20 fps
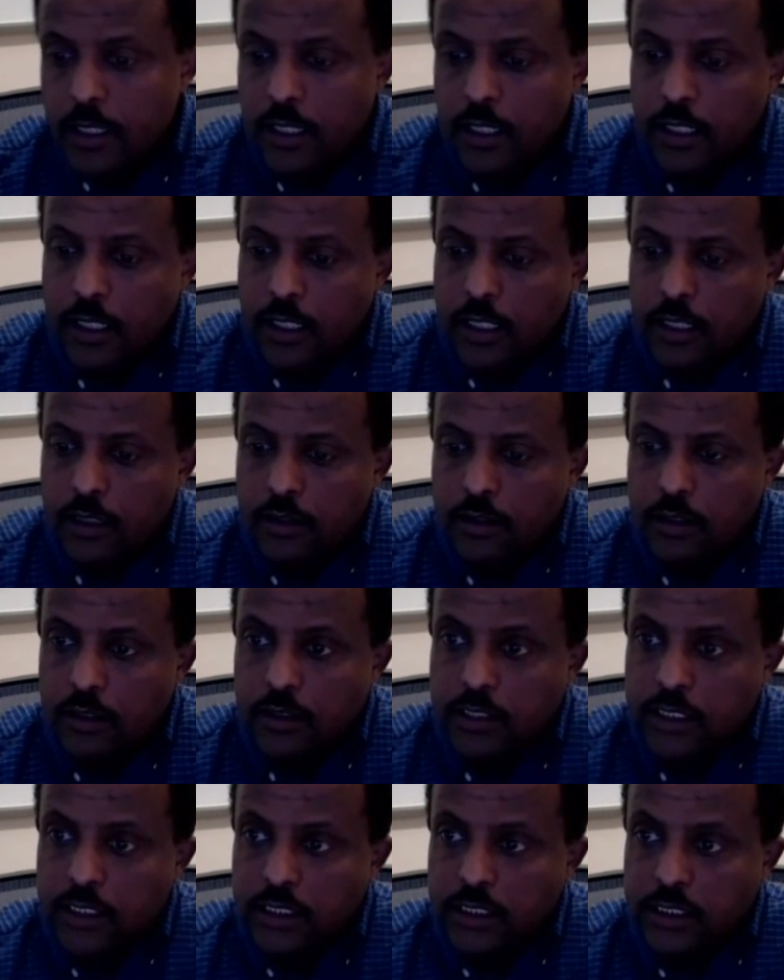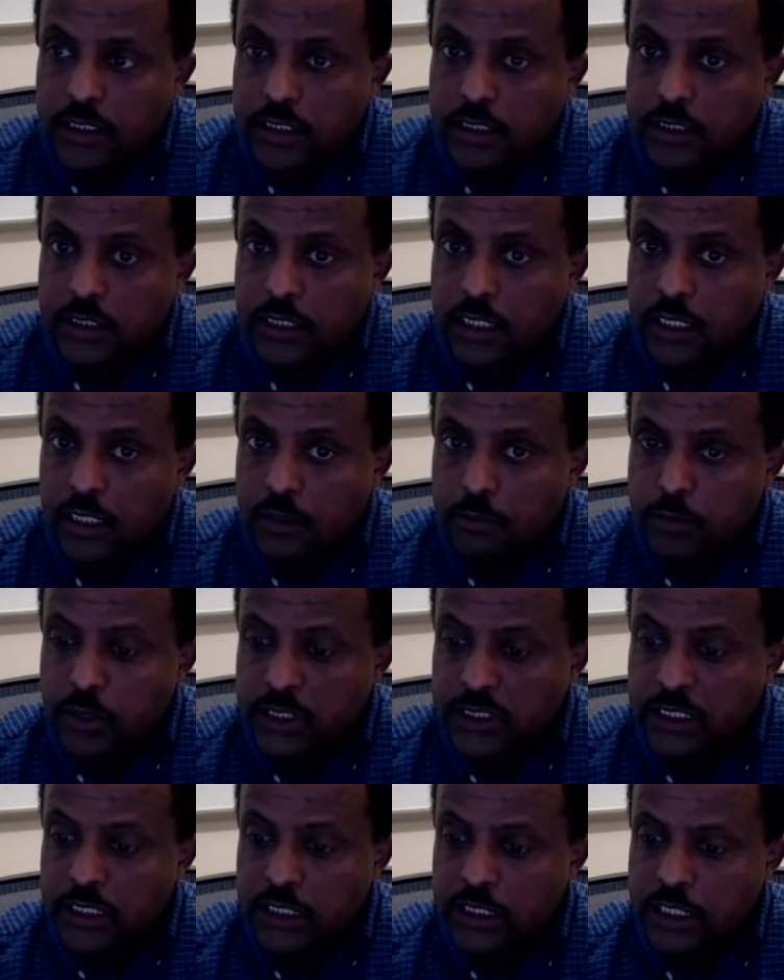Uh, this uh,
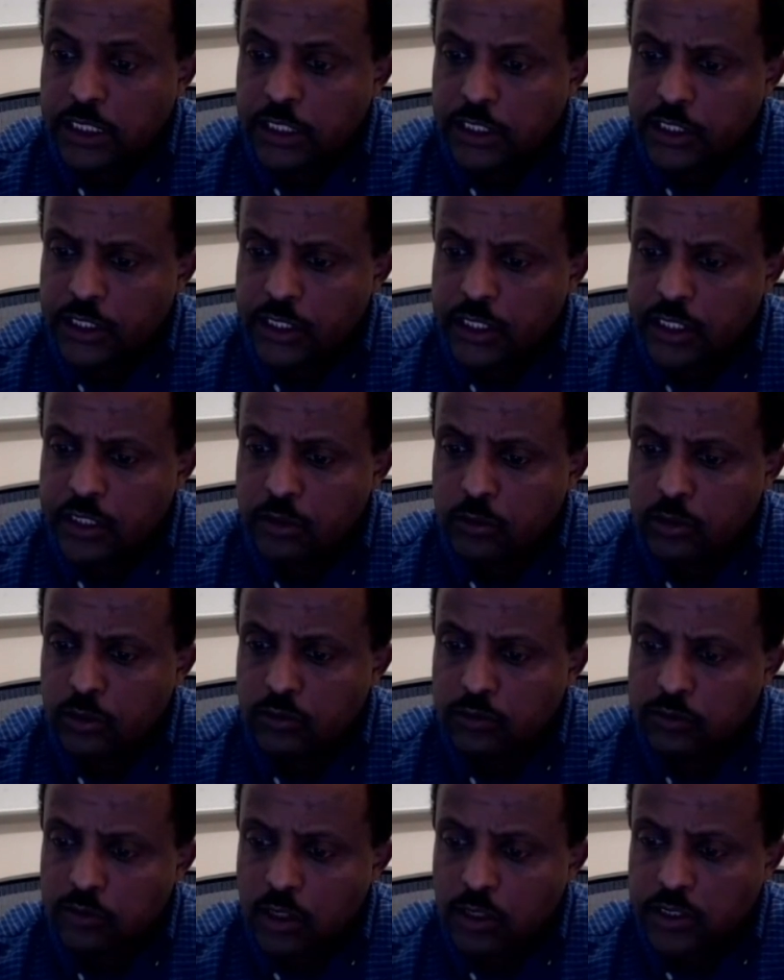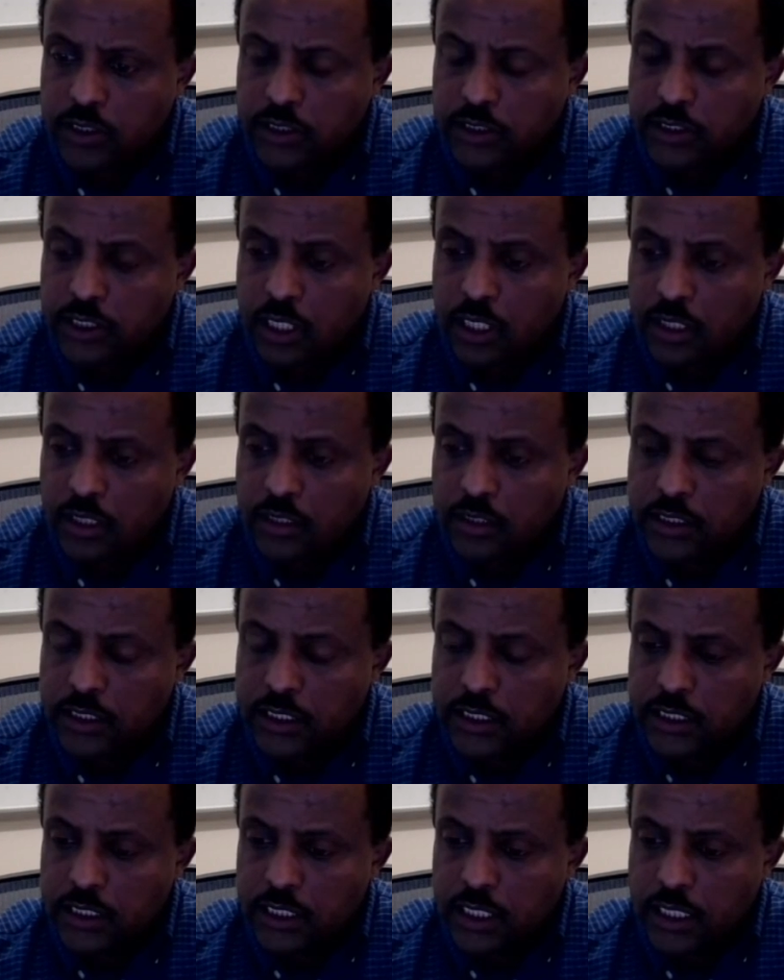presentation here will focus on
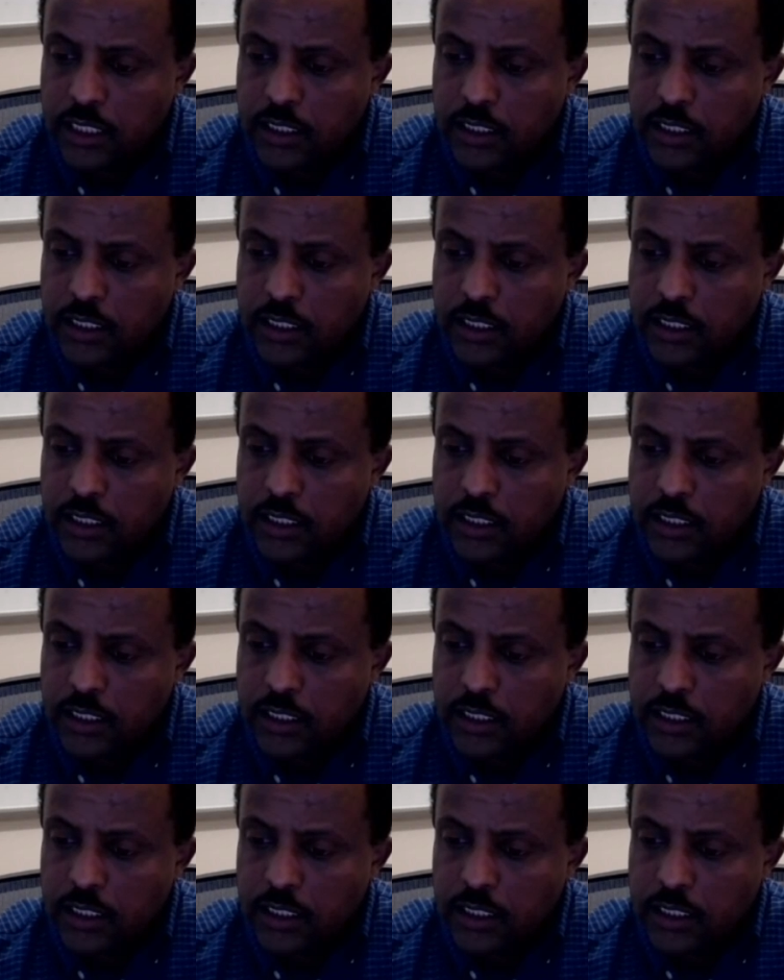the